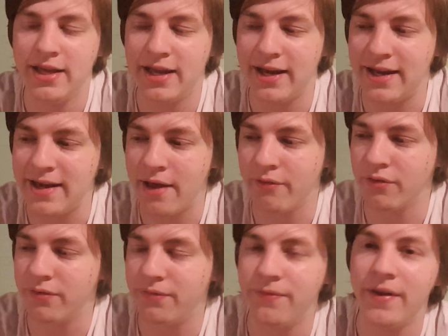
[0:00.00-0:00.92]
and I never
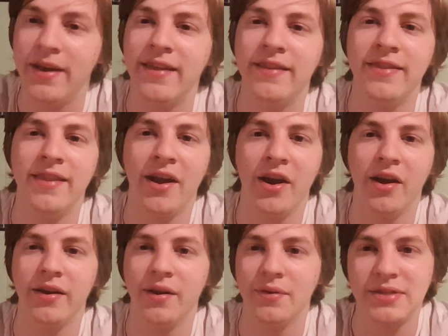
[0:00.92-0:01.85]
fit in there,
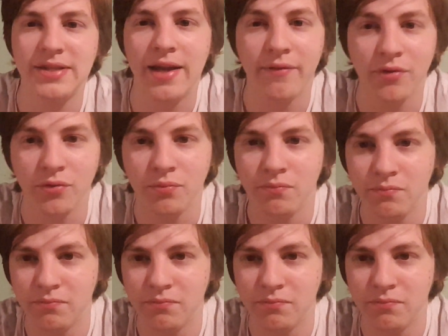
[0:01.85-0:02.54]
and I was never